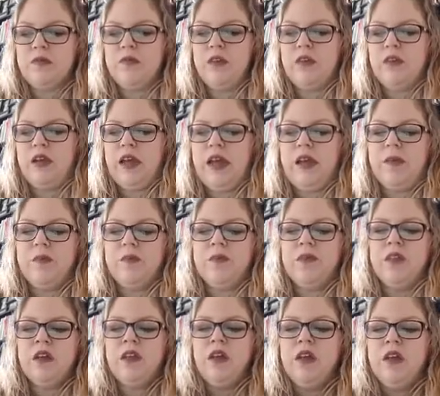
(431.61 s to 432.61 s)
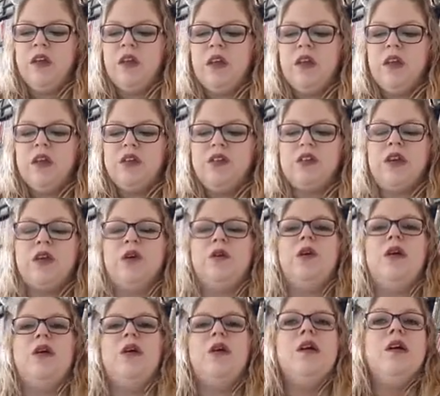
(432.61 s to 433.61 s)
Okay? So,
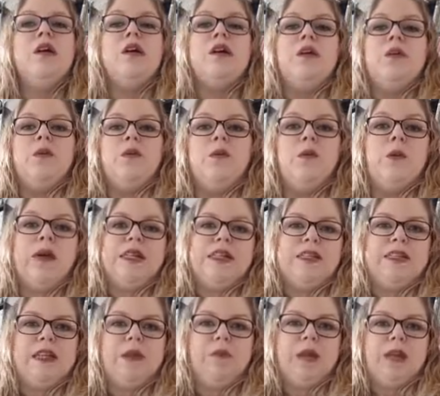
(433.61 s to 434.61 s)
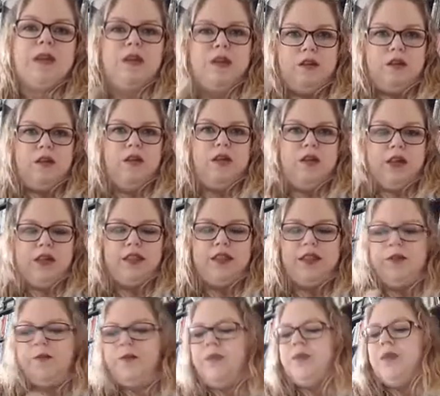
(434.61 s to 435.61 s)
what does that mean? I'll get
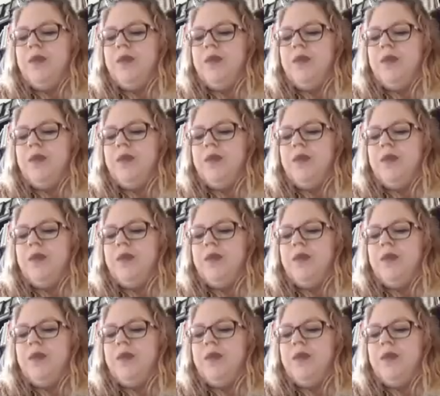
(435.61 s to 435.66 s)
there.